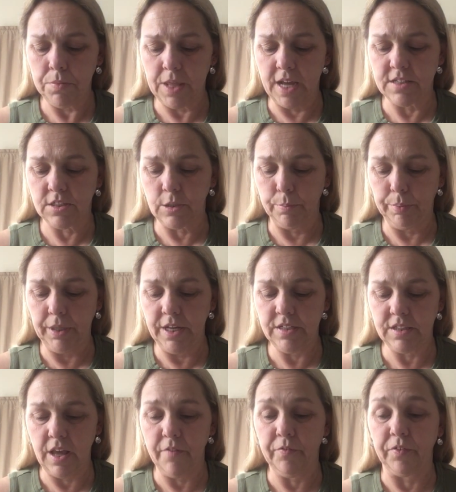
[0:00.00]
That's the place
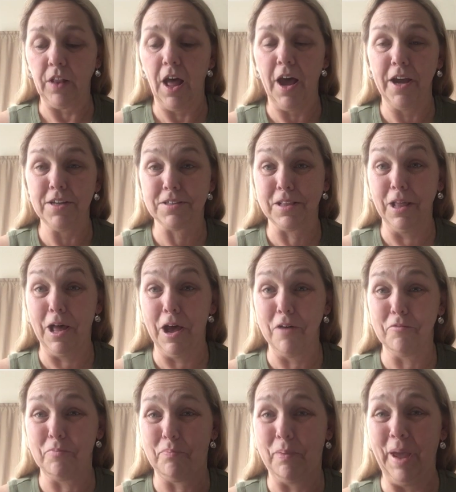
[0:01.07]
that flies
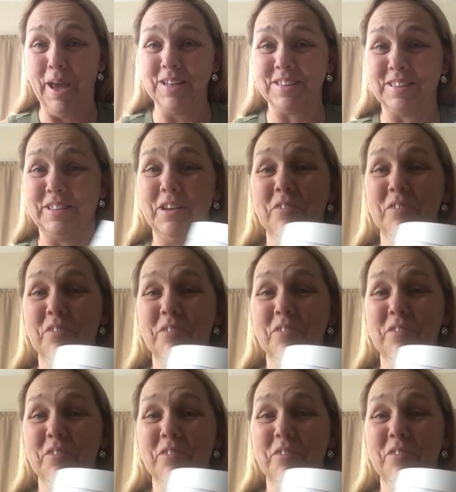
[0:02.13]
love best